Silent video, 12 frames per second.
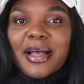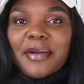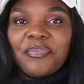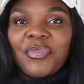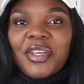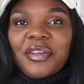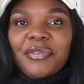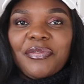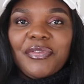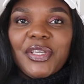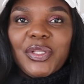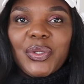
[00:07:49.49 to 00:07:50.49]
um,
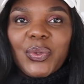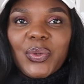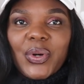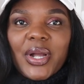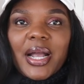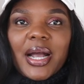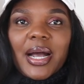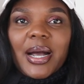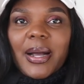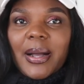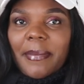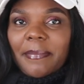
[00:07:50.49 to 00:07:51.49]
video
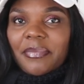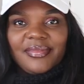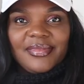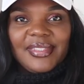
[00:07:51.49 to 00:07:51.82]
um,